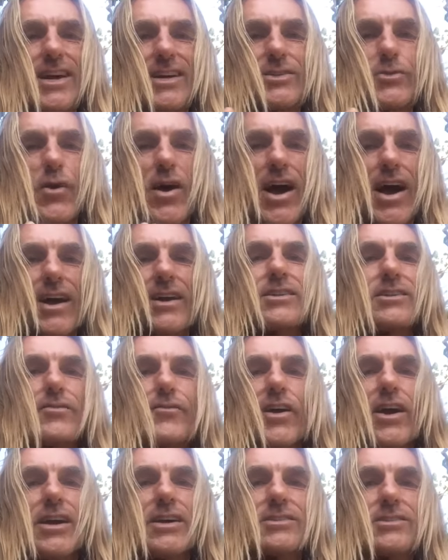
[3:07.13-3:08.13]
That's what
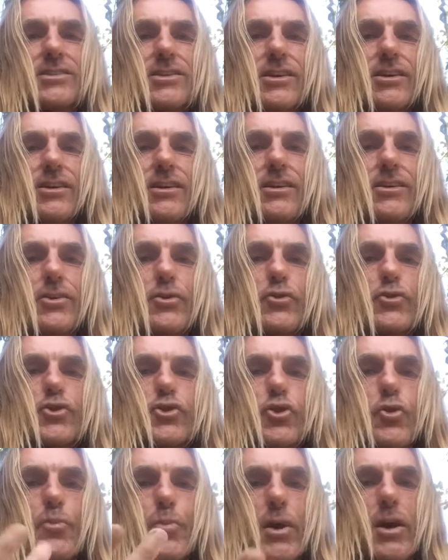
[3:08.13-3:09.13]
activates your
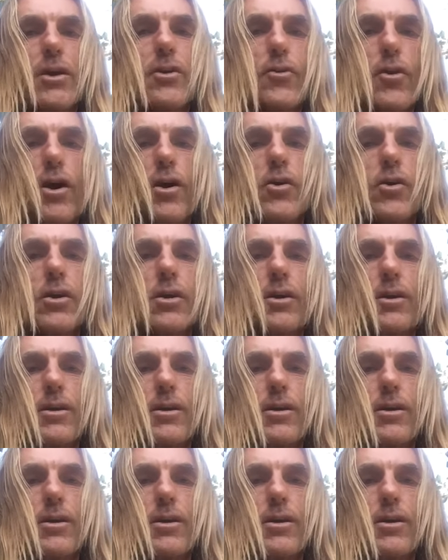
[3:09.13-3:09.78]
superhero